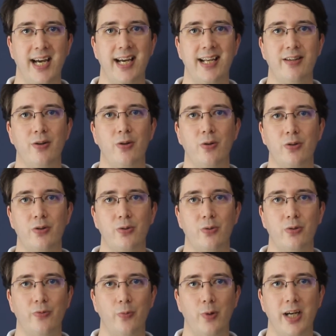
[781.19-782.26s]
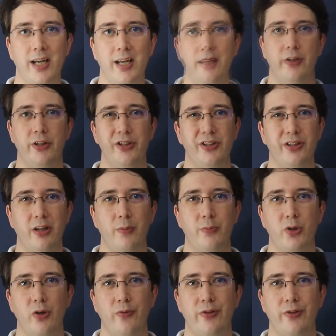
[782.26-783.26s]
ad hoc sort of way, that just comes off